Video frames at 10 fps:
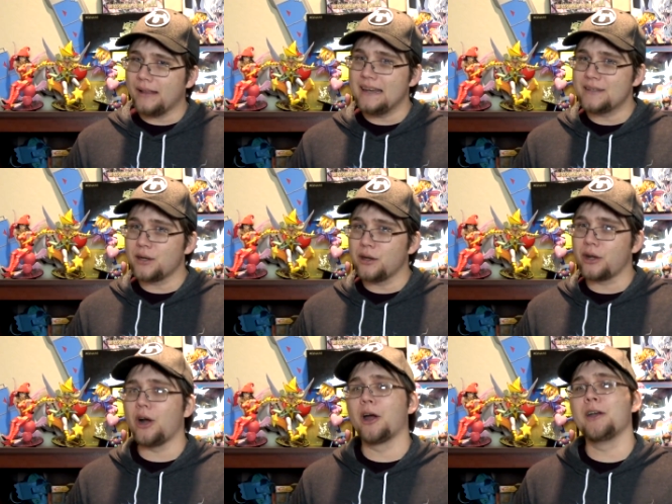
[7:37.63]
it is a good
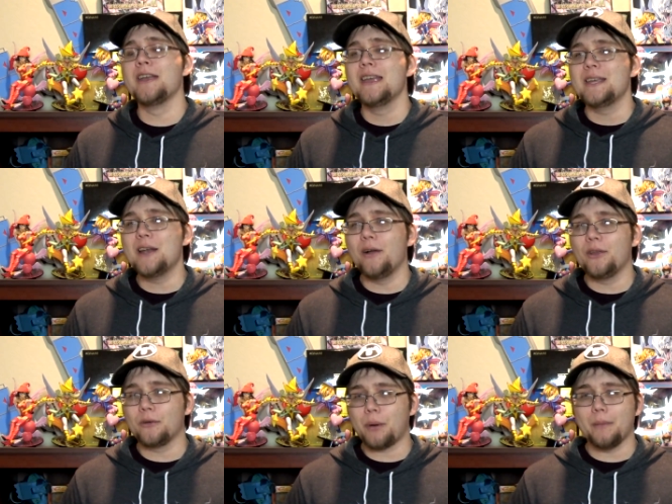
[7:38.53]
card, you know,
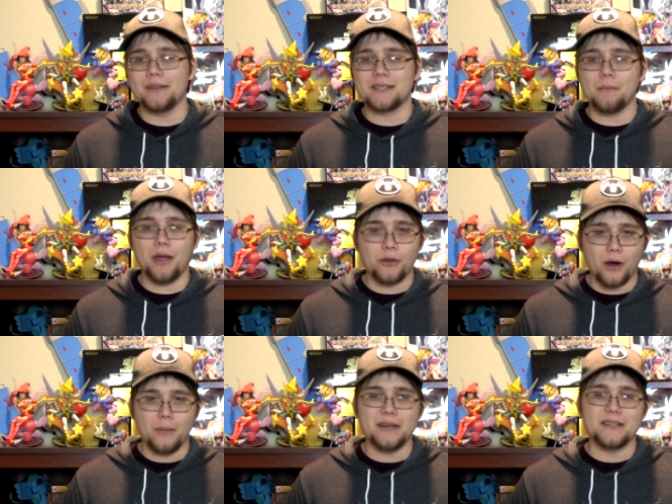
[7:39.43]
there's probably some
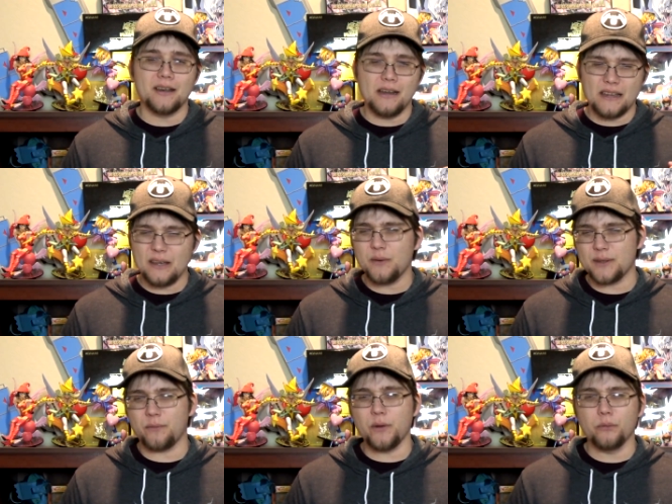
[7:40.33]
other options, and there
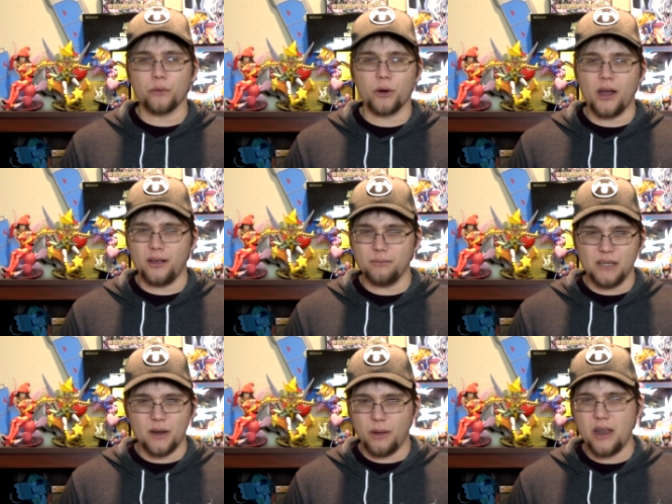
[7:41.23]
was a few for,
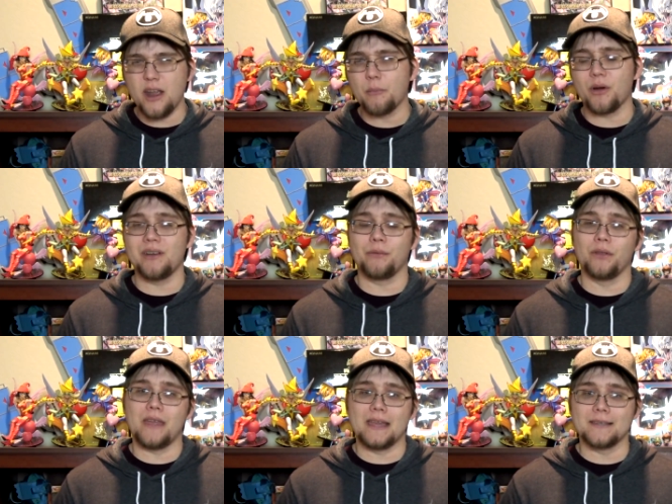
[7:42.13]
you know, a number of
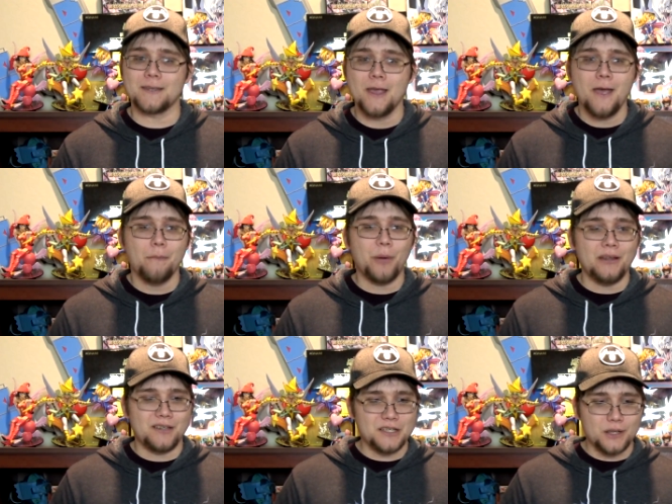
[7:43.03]
different things,
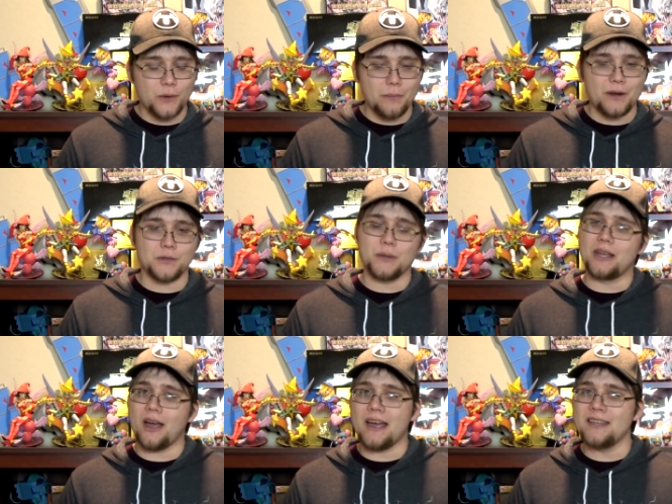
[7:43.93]
but just the reprints we
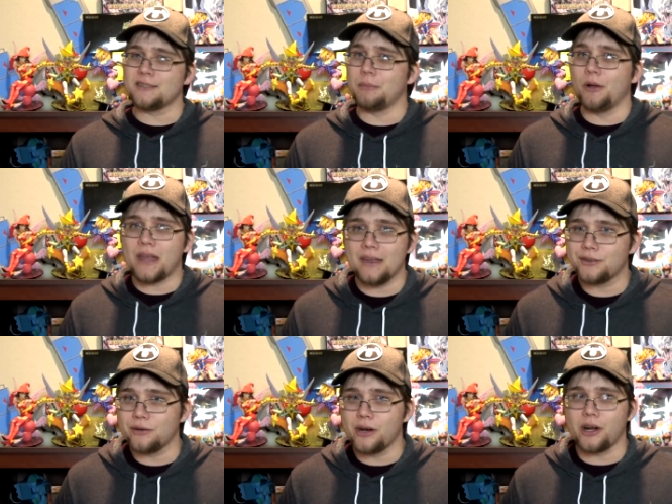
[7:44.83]
got, Spell
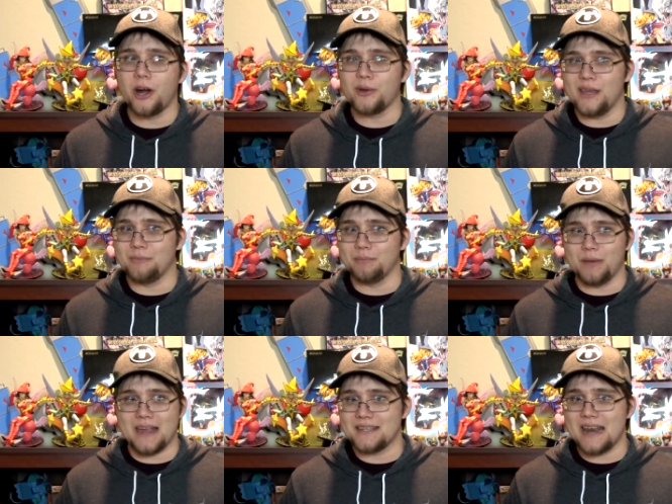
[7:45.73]
Canceller, a card that
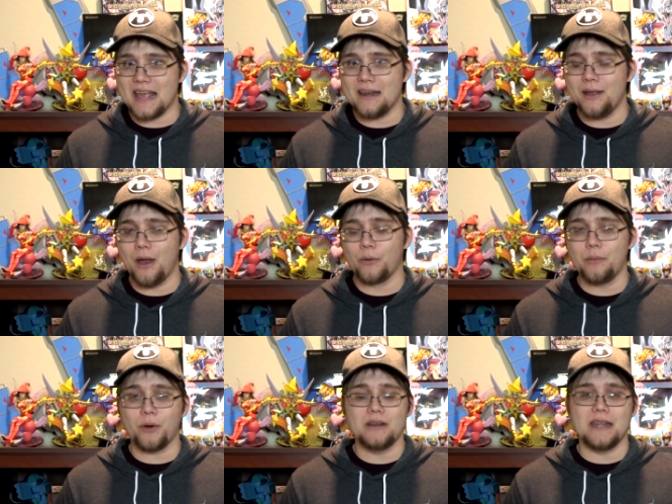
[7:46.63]
hasn't had a
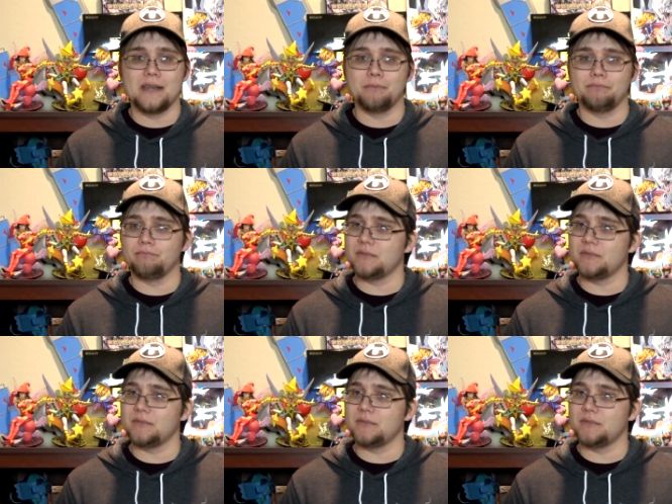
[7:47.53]
reprint in